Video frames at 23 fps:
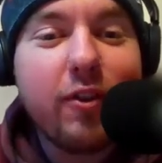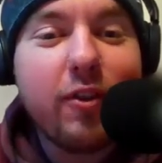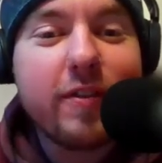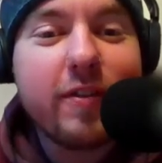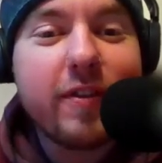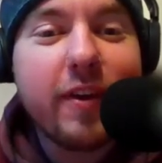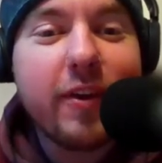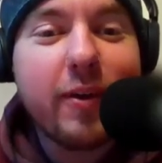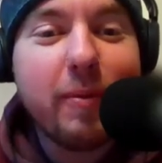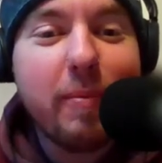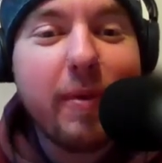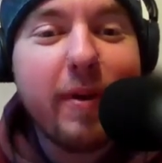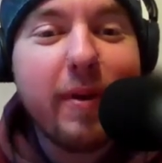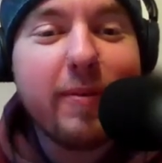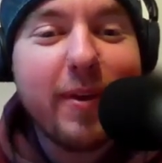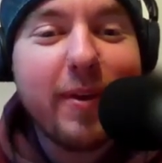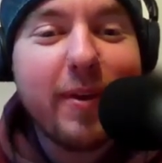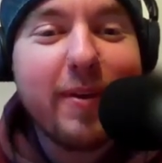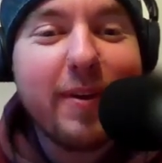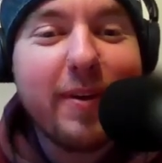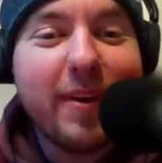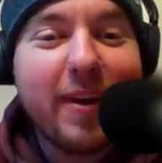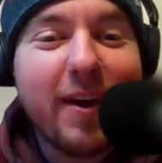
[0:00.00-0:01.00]
it looks like you picked
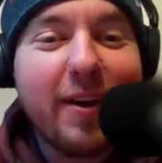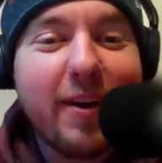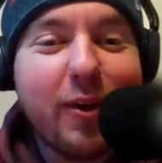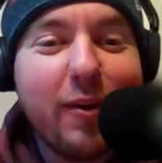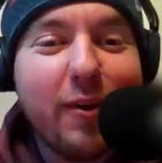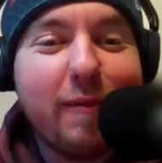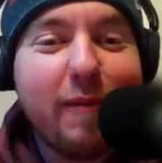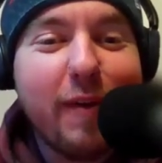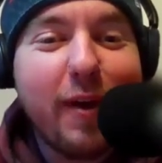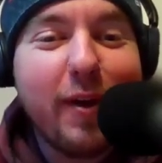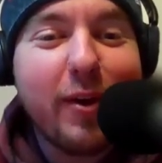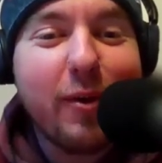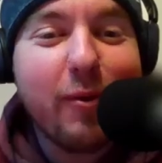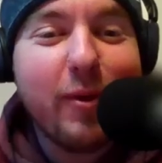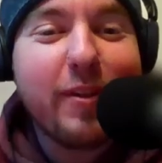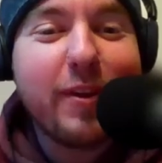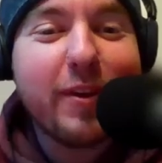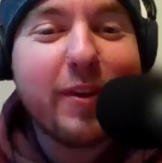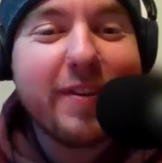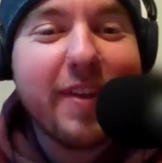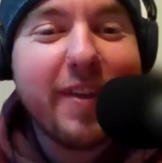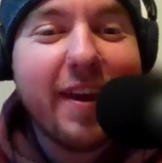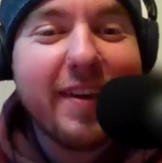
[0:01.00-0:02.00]
a good venue.
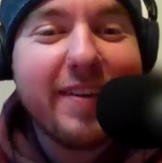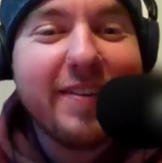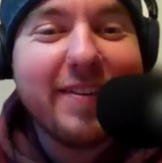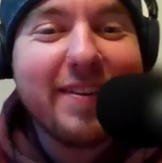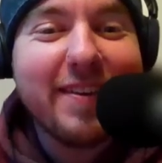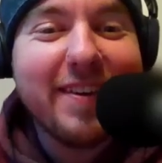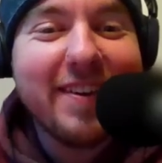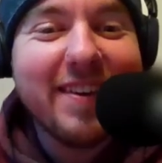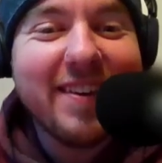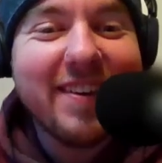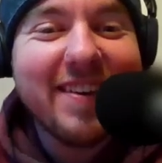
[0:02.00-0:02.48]
It looks nice.